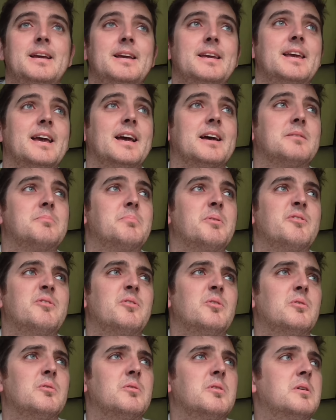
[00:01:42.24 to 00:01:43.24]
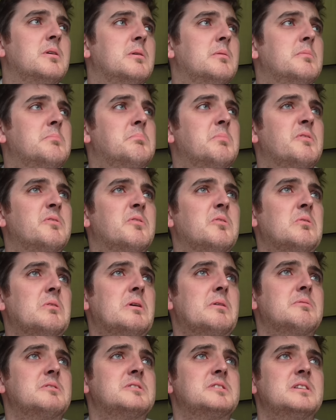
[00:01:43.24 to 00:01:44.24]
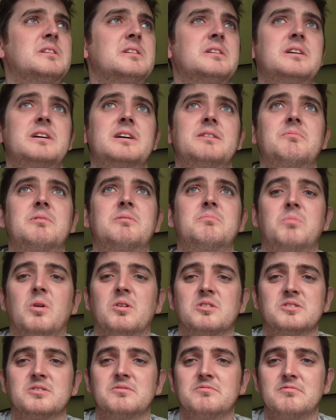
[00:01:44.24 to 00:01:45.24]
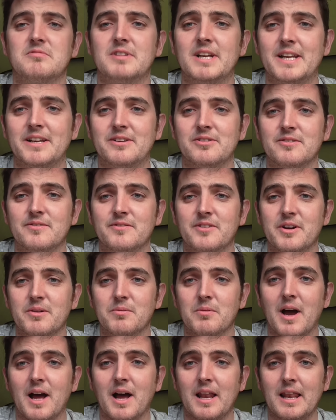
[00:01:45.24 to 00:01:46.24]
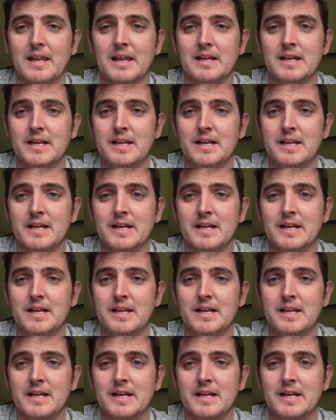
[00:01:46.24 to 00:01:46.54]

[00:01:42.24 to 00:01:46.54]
Yeah, before I was ill, I wasn't really doing very well.